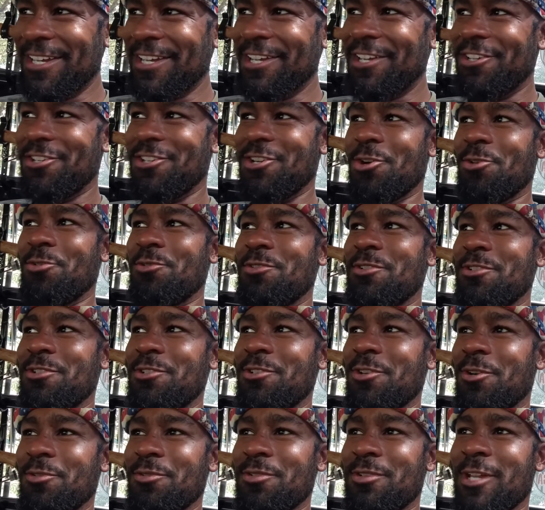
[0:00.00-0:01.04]
you know
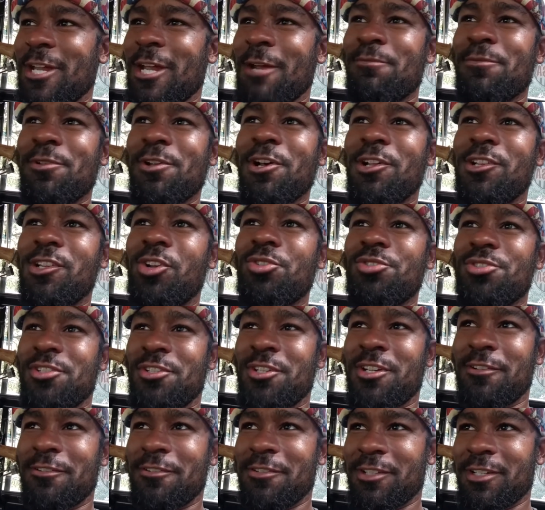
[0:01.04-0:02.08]
damn near close to
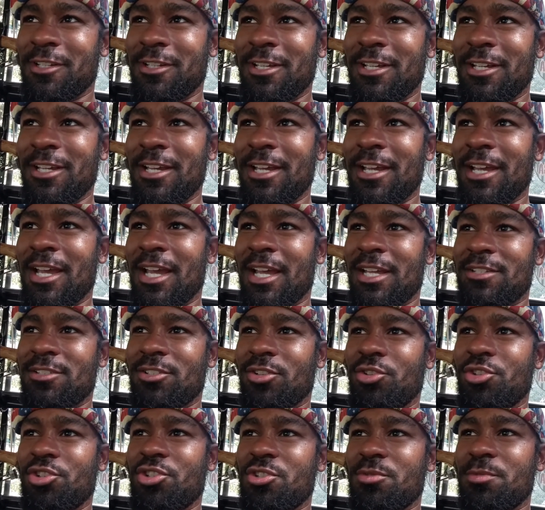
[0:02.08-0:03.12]
nothing. And
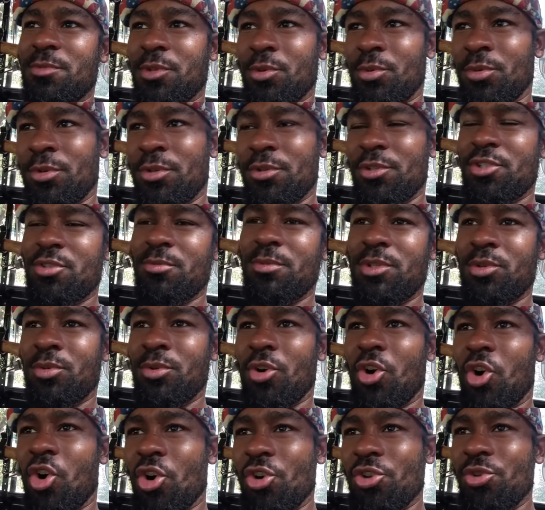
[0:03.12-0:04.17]
so you should be doing
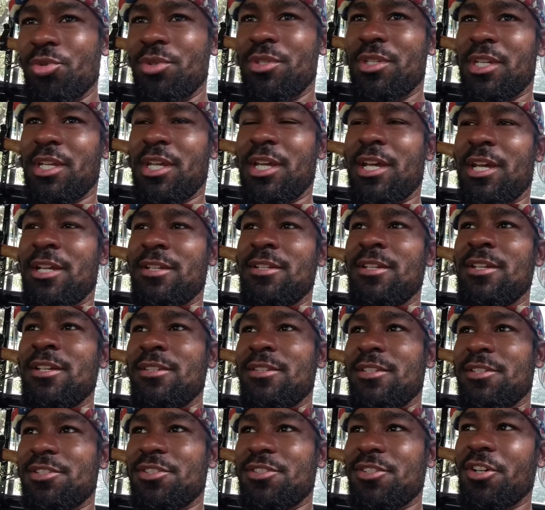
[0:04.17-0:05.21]
all you can
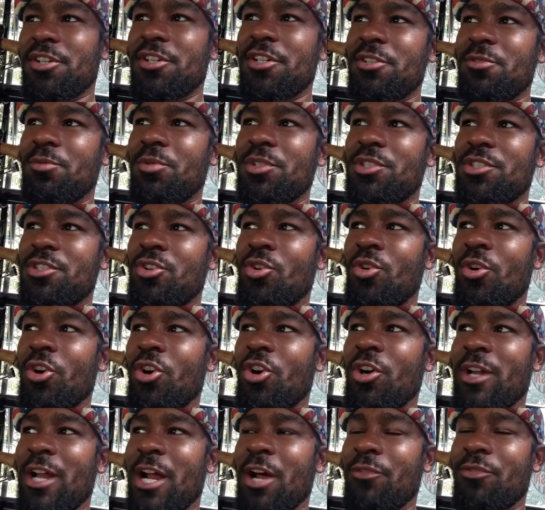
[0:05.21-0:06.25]
to study what's going
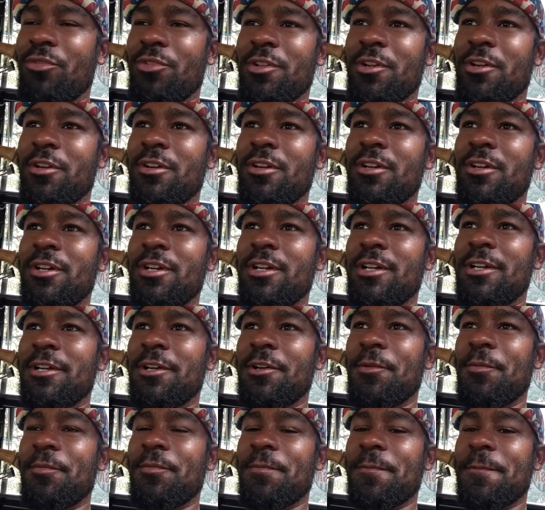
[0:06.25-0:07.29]
on out there.
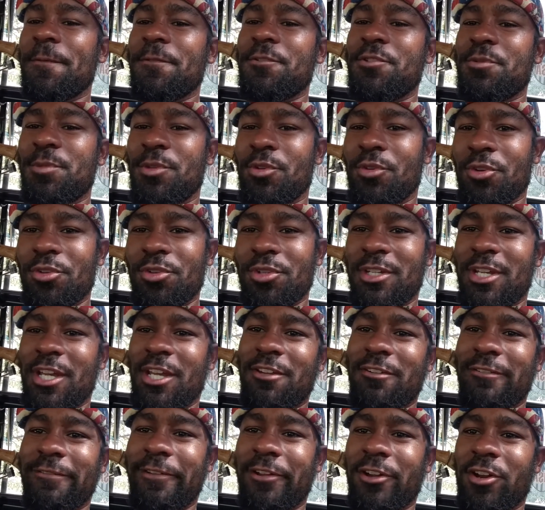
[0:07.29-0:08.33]
You should be doing all you can
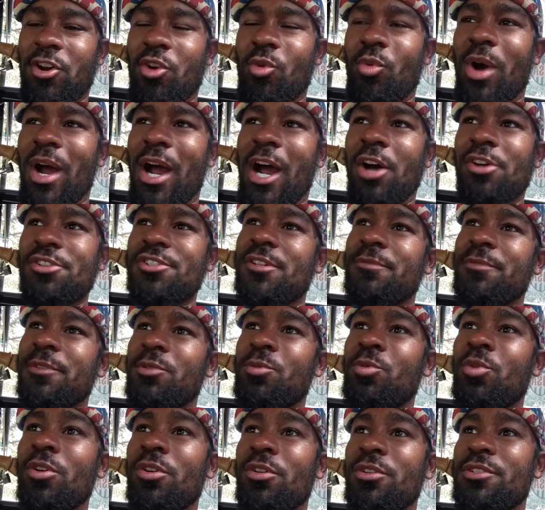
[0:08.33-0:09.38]
to figure out how
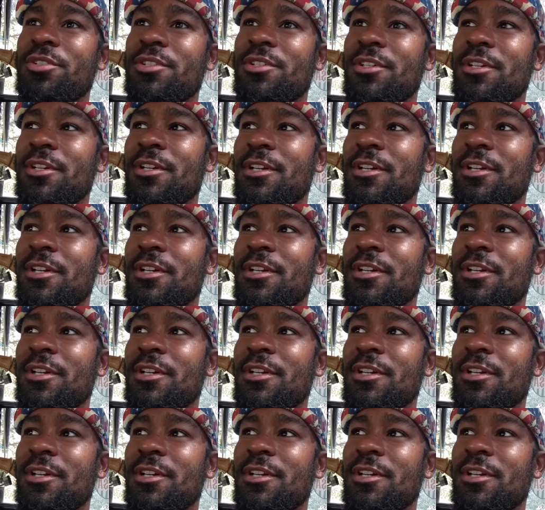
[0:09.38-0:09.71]
something works.